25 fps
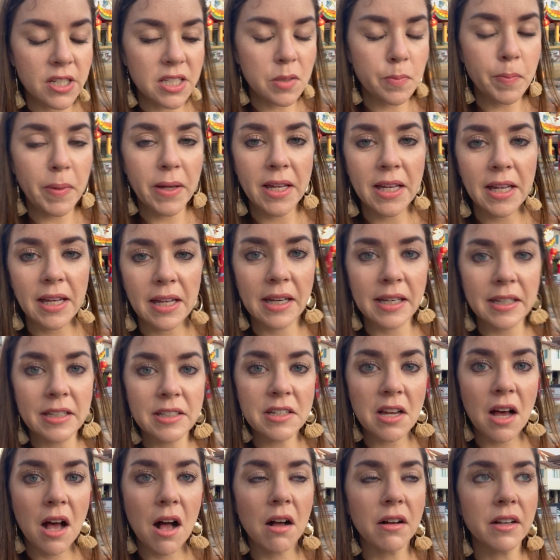speaking in
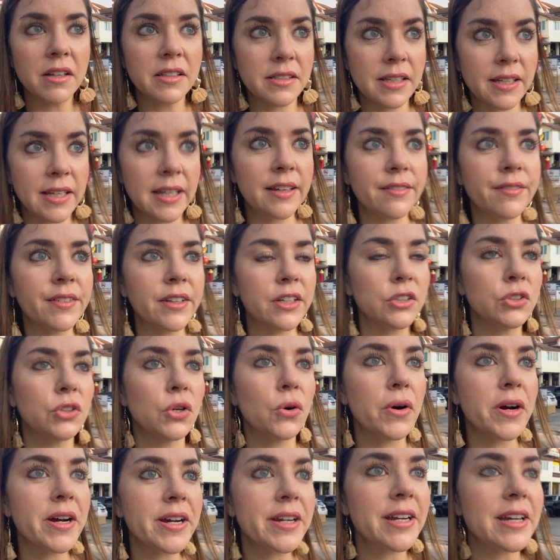tongues and giving
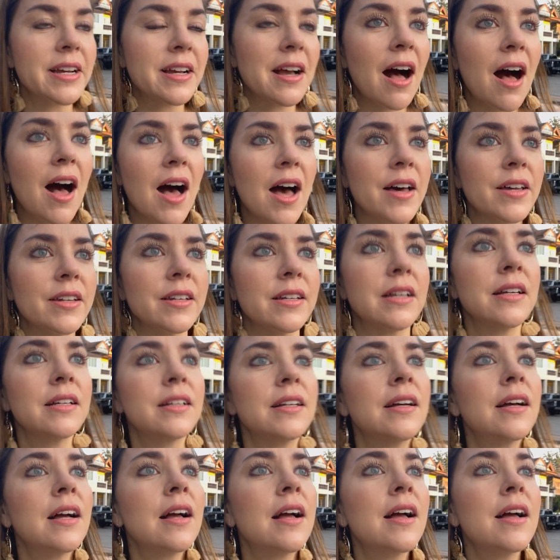glory to God.
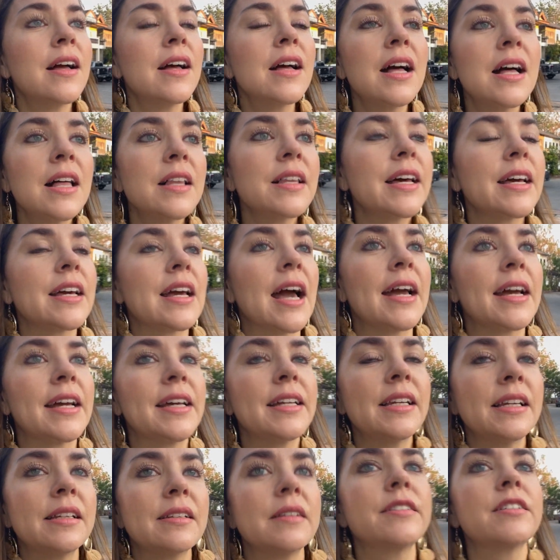Like, I
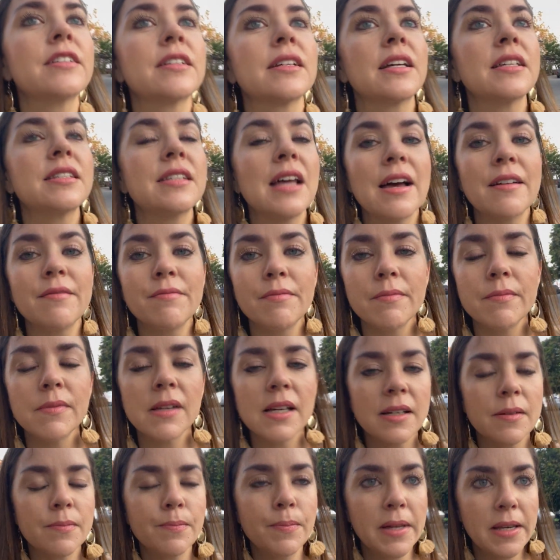can, because I've
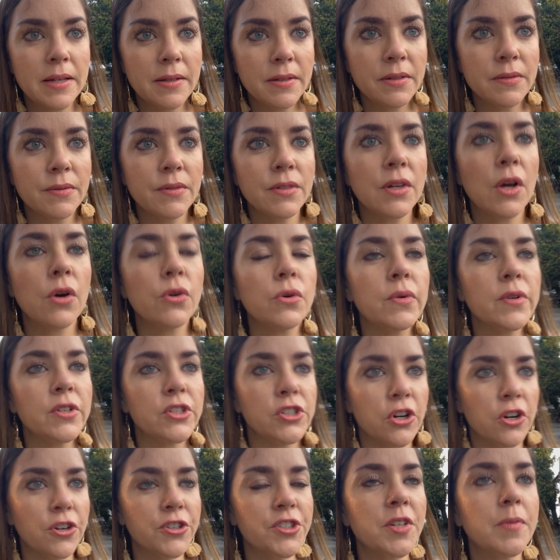like been go to a
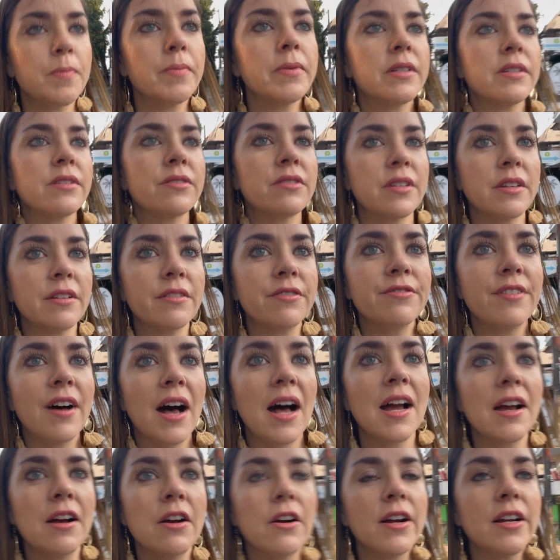church that believes in the
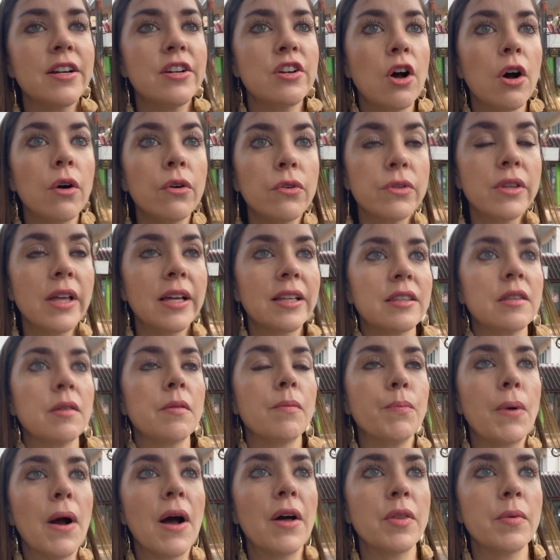fire, and know like the,
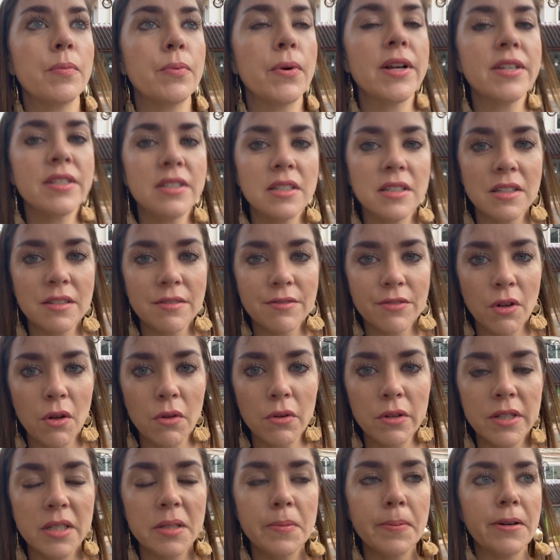how the presence of the
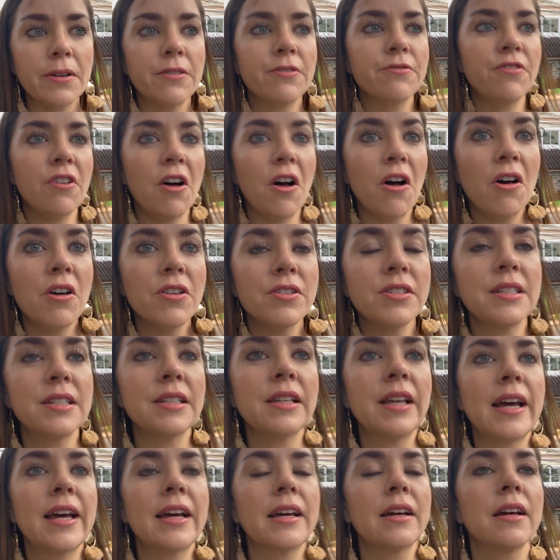Holy Spirit falls, and
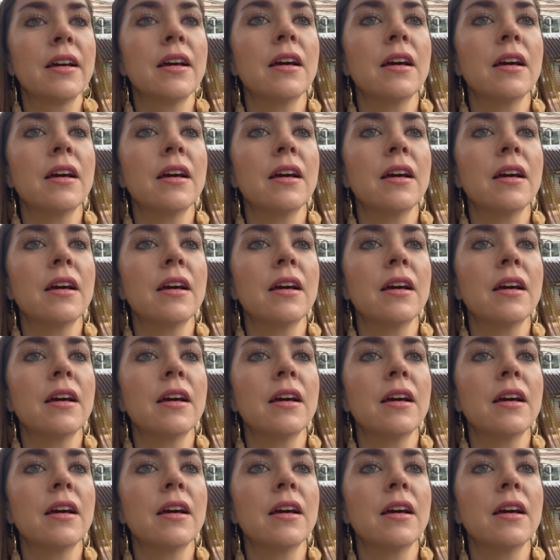like